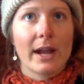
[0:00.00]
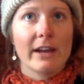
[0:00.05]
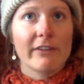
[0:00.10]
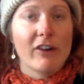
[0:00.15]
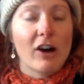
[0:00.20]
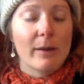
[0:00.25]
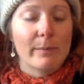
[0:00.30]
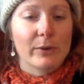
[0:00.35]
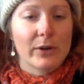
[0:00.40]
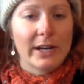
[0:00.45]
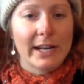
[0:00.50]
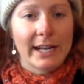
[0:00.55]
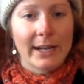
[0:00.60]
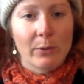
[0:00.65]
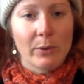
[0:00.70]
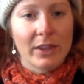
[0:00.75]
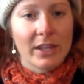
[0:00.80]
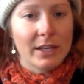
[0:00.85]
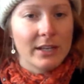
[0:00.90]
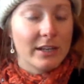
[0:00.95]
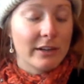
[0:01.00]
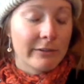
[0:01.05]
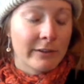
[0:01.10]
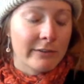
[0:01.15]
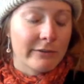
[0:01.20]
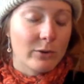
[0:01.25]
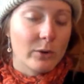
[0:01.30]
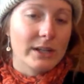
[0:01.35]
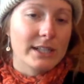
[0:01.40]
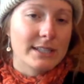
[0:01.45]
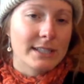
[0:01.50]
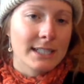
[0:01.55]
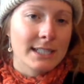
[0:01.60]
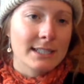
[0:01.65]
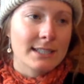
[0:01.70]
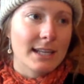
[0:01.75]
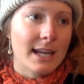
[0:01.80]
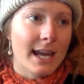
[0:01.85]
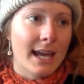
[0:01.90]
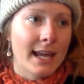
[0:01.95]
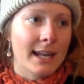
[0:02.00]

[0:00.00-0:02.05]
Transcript: way of operating within different voices.